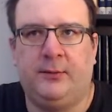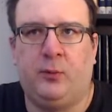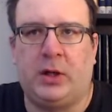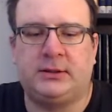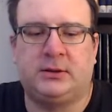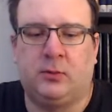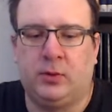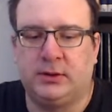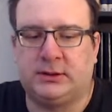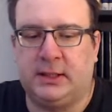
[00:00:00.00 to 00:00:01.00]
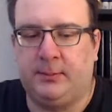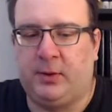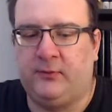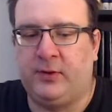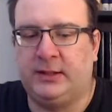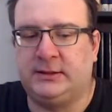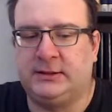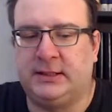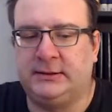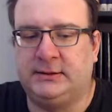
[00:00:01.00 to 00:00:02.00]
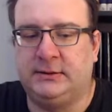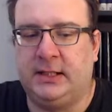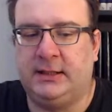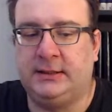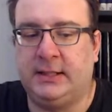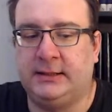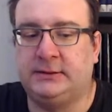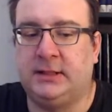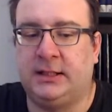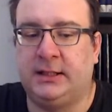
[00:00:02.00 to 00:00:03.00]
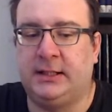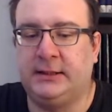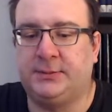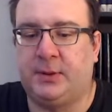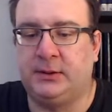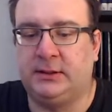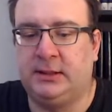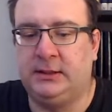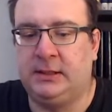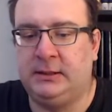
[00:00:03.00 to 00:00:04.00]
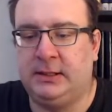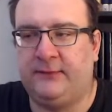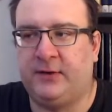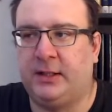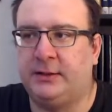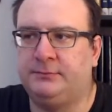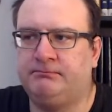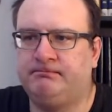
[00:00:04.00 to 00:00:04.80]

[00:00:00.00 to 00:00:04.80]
What's the worst thing Pope Francis has done in his pontificate?